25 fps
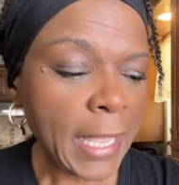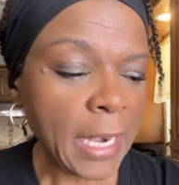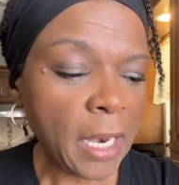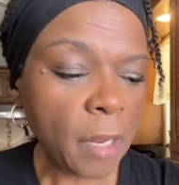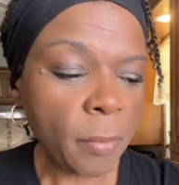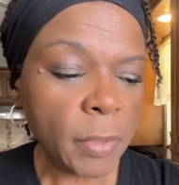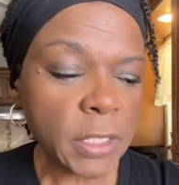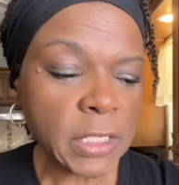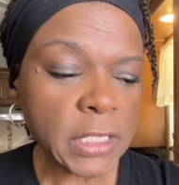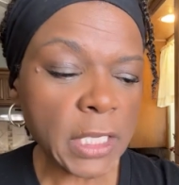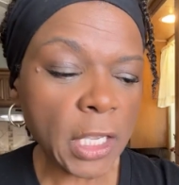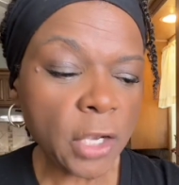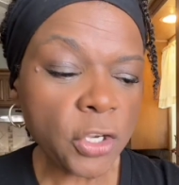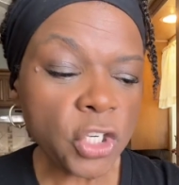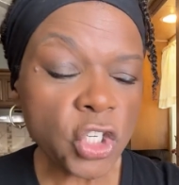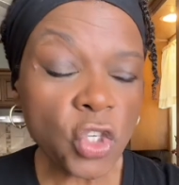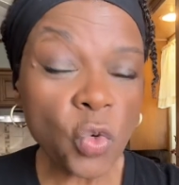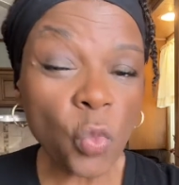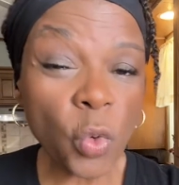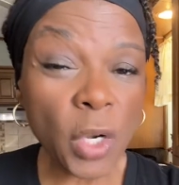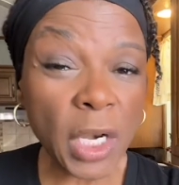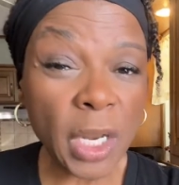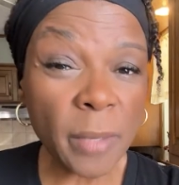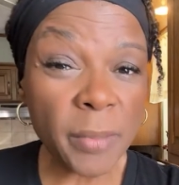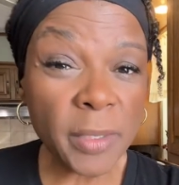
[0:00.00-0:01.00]
And I'm gonna tell
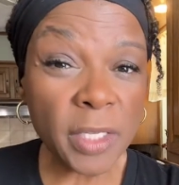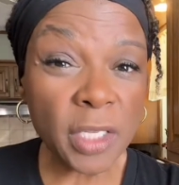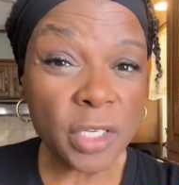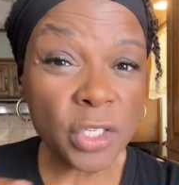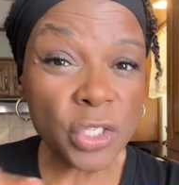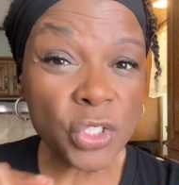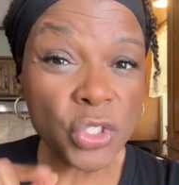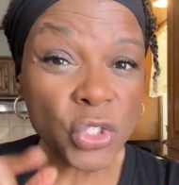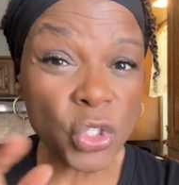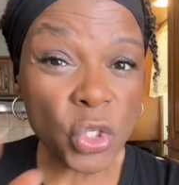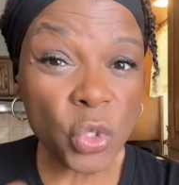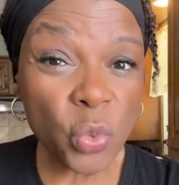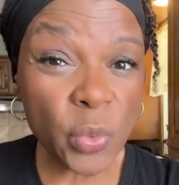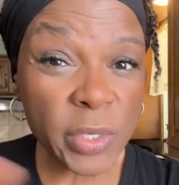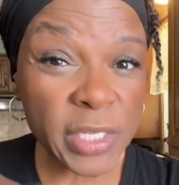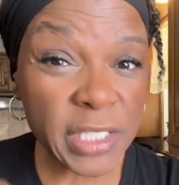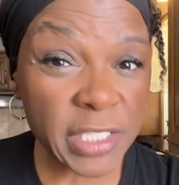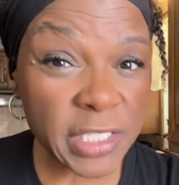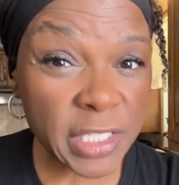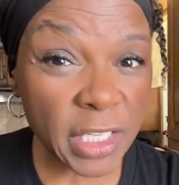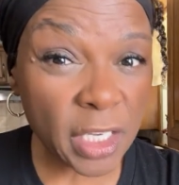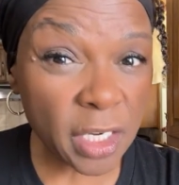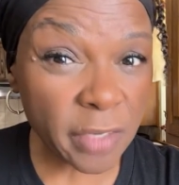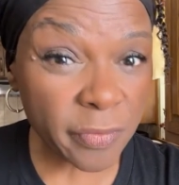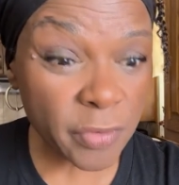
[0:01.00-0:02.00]
you what I'm gonna do
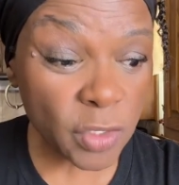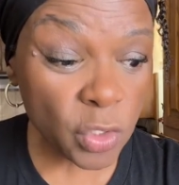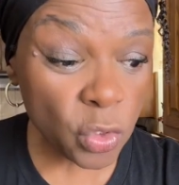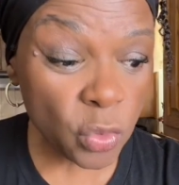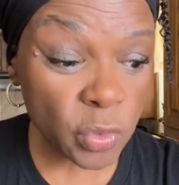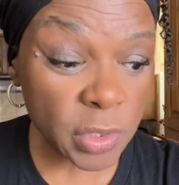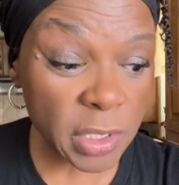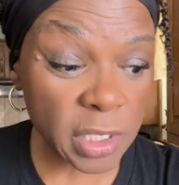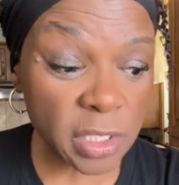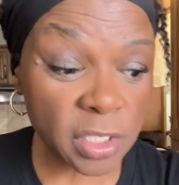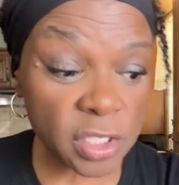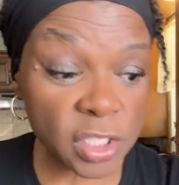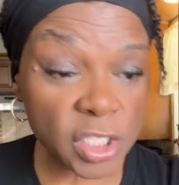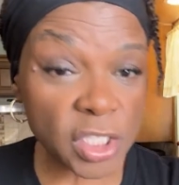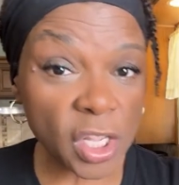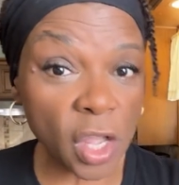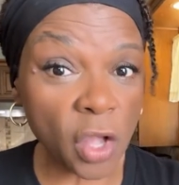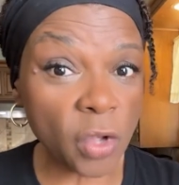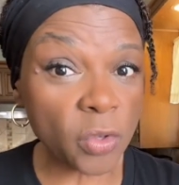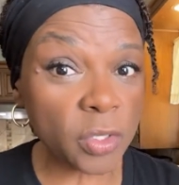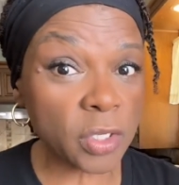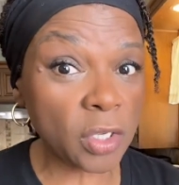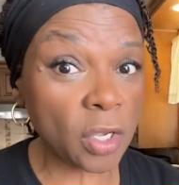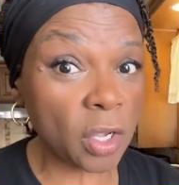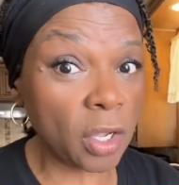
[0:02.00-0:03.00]
instead of using
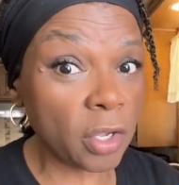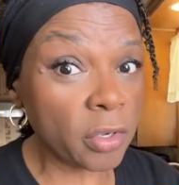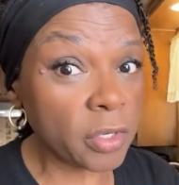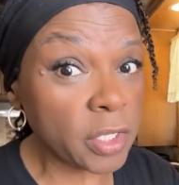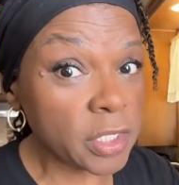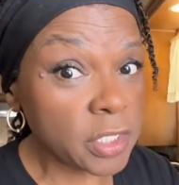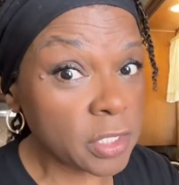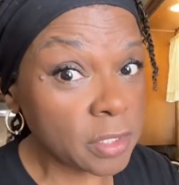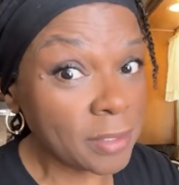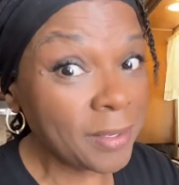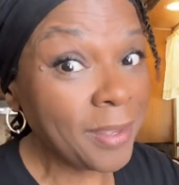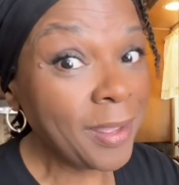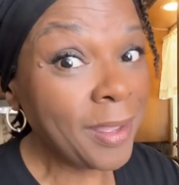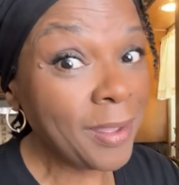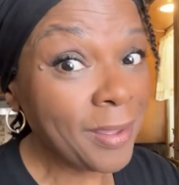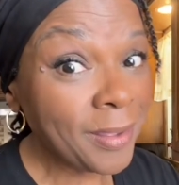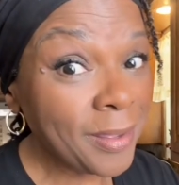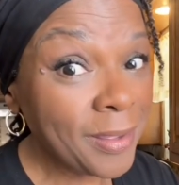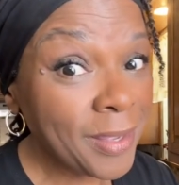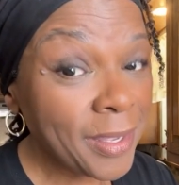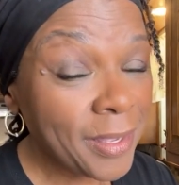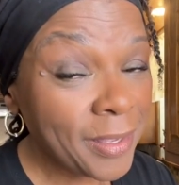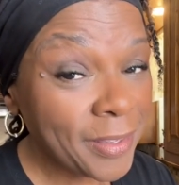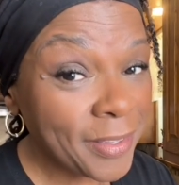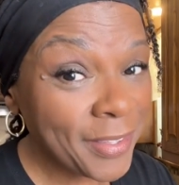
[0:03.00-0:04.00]
salt, y'all, because
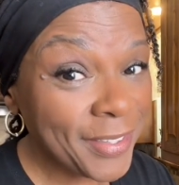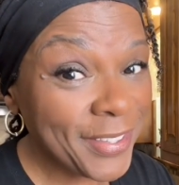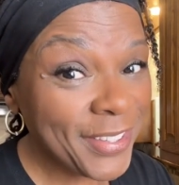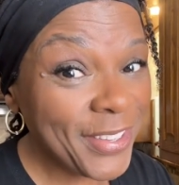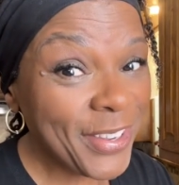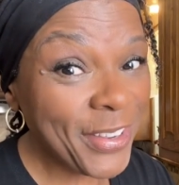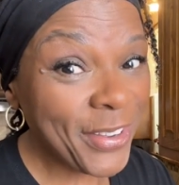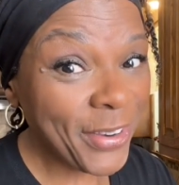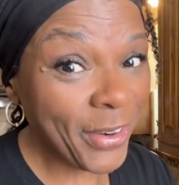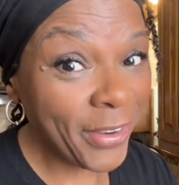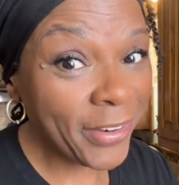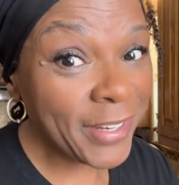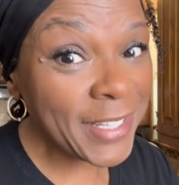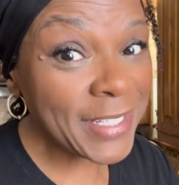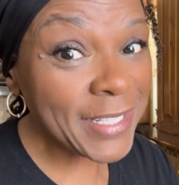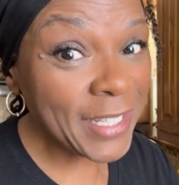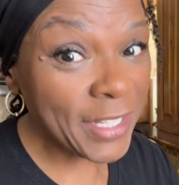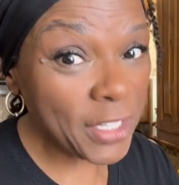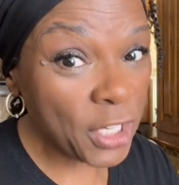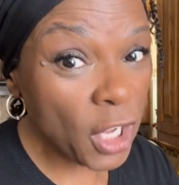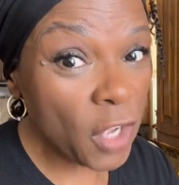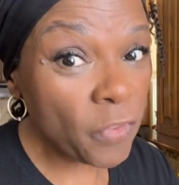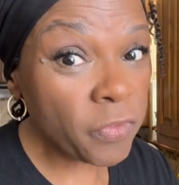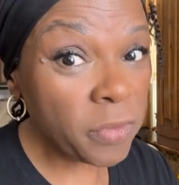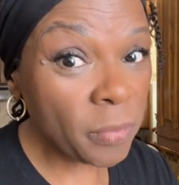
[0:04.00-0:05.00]
girl is
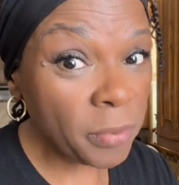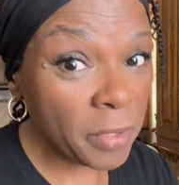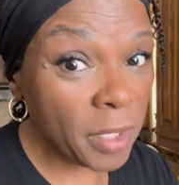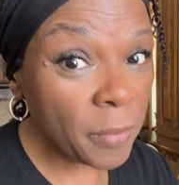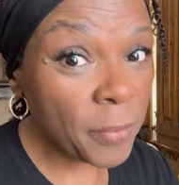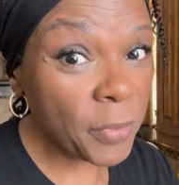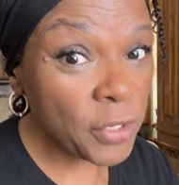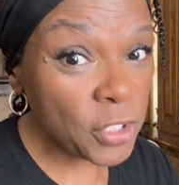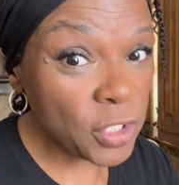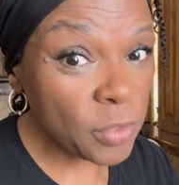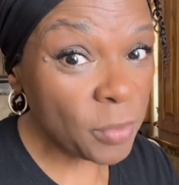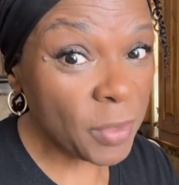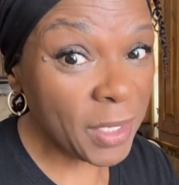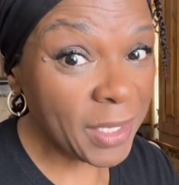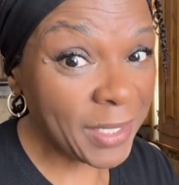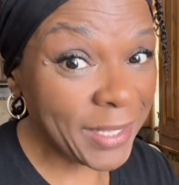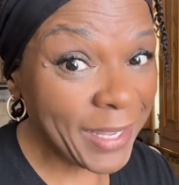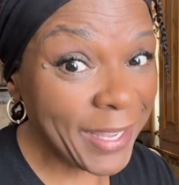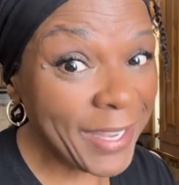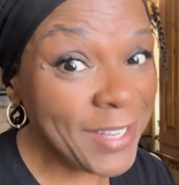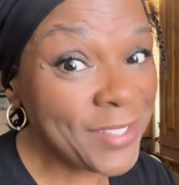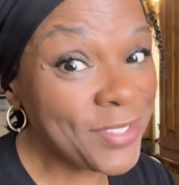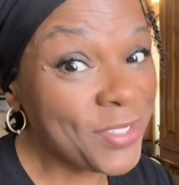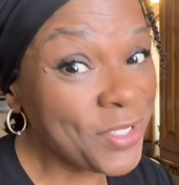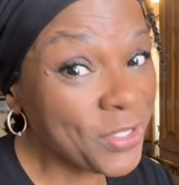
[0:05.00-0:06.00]
getting off of blood pressure
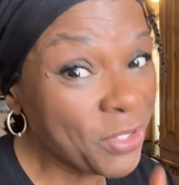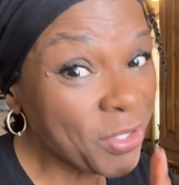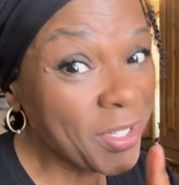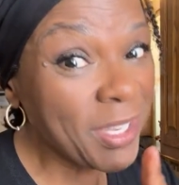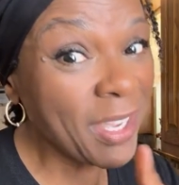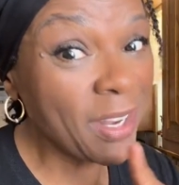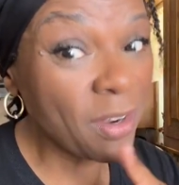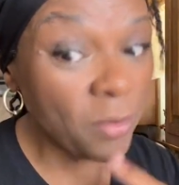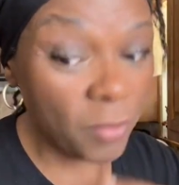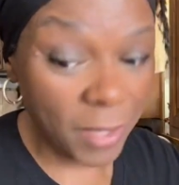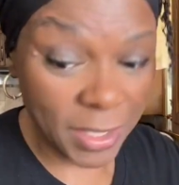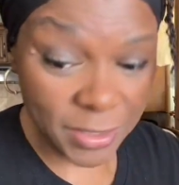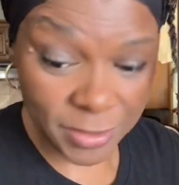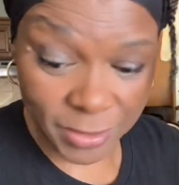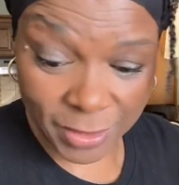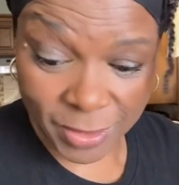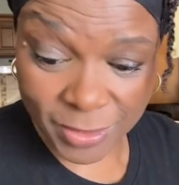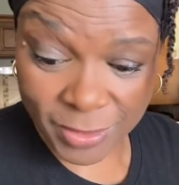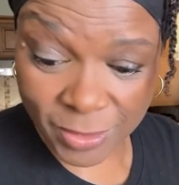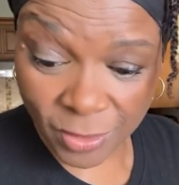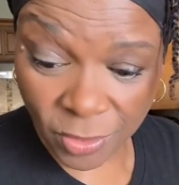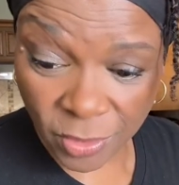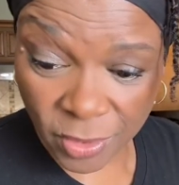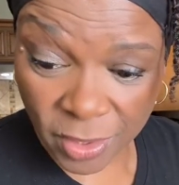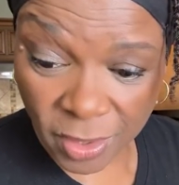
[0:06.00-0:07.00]
medication, so you gotta watch
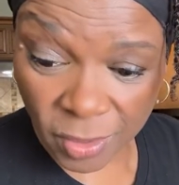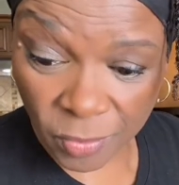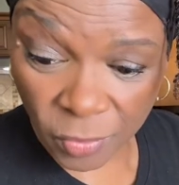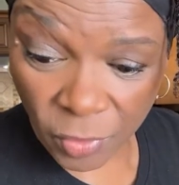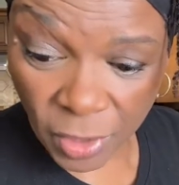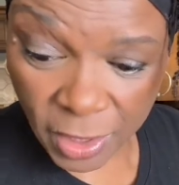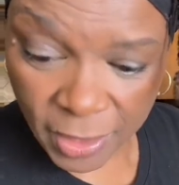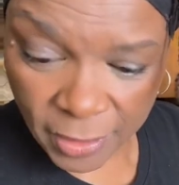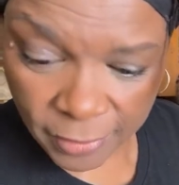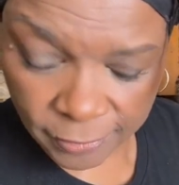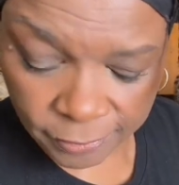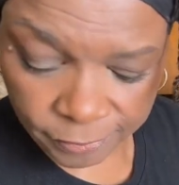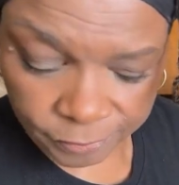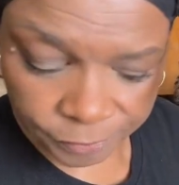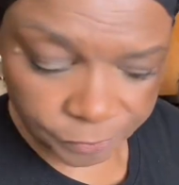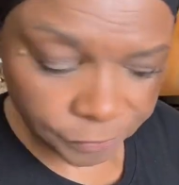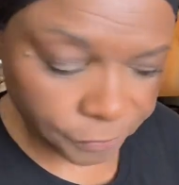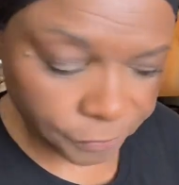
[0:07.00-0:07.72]
that sodium, right?